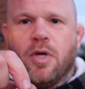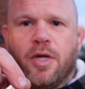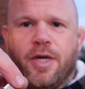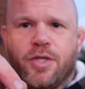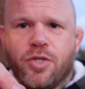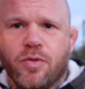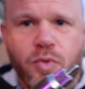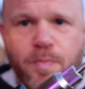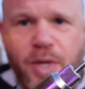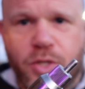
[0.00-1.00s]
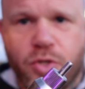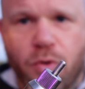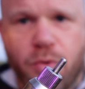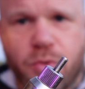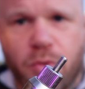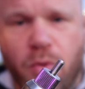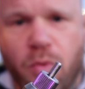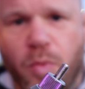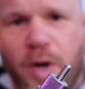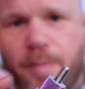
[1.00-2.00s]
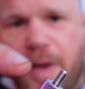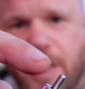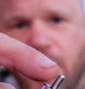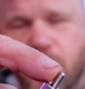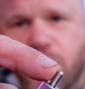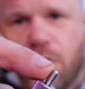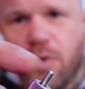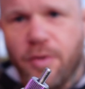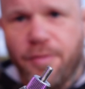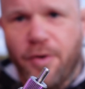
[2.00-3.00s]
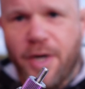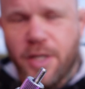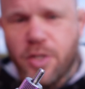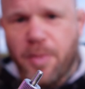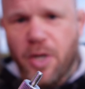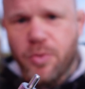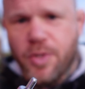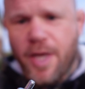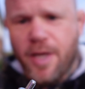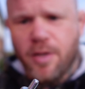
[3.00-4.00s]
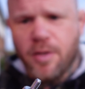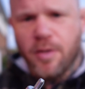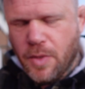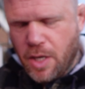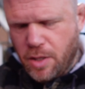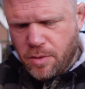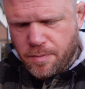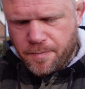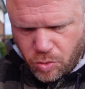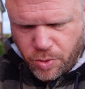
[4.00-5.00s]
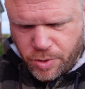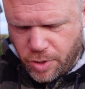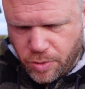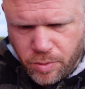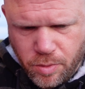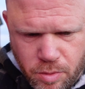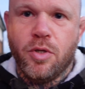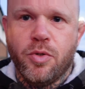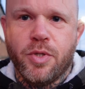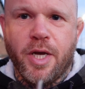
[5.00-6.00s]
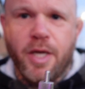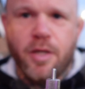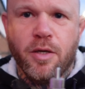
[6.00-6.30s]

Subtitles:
and this bit screws all the way back in so you've got the thread exposed there. Then all you do is you take